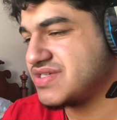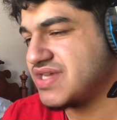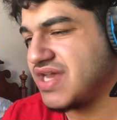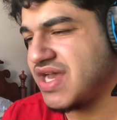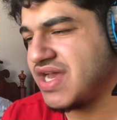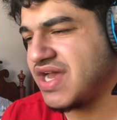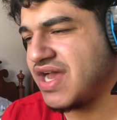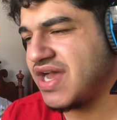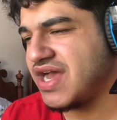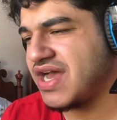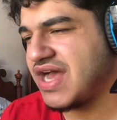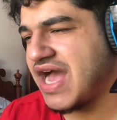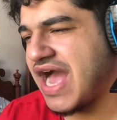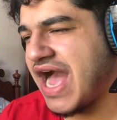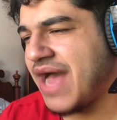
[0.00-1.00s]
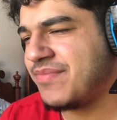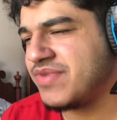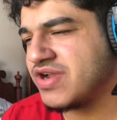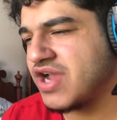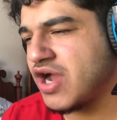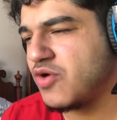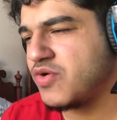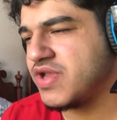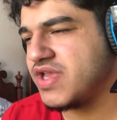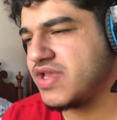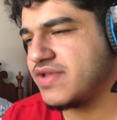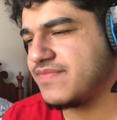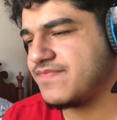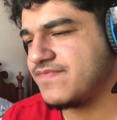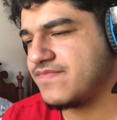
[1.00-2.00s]
Uh, I'm gonna go with
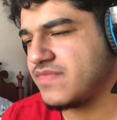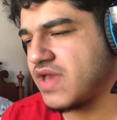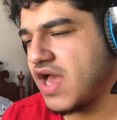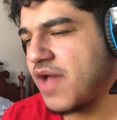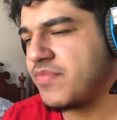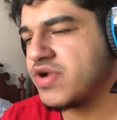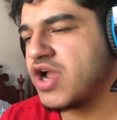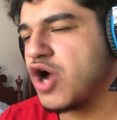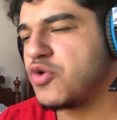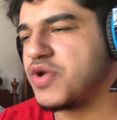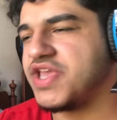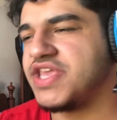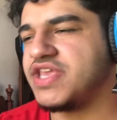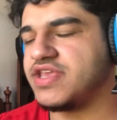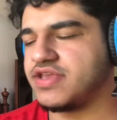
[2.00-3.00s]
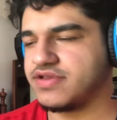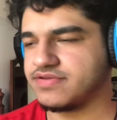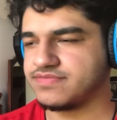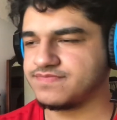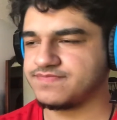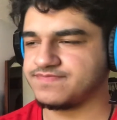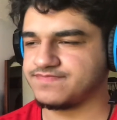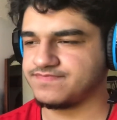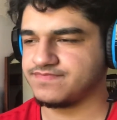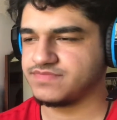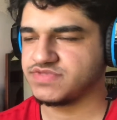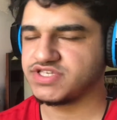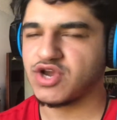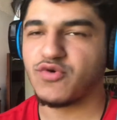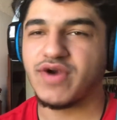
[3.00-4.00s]
I'm gonna go with E.
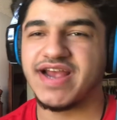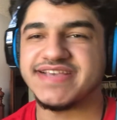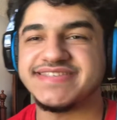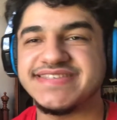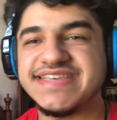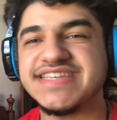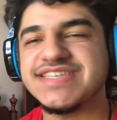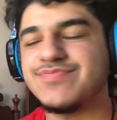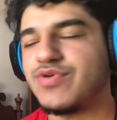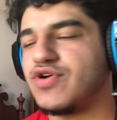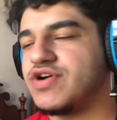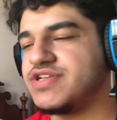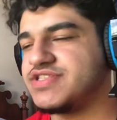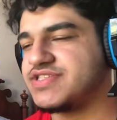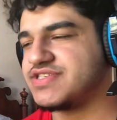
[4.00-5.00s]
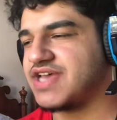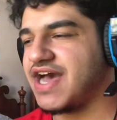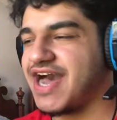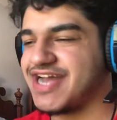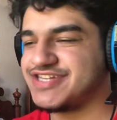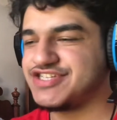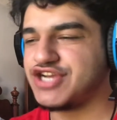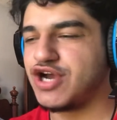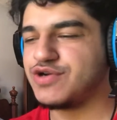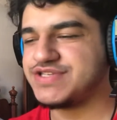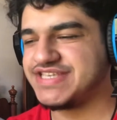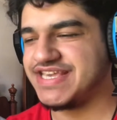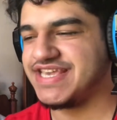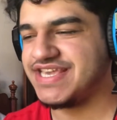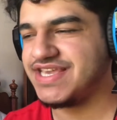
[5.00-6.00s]
So we're at six points. I
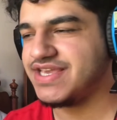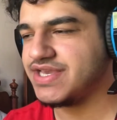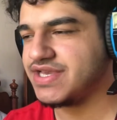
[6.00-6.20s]
chose E.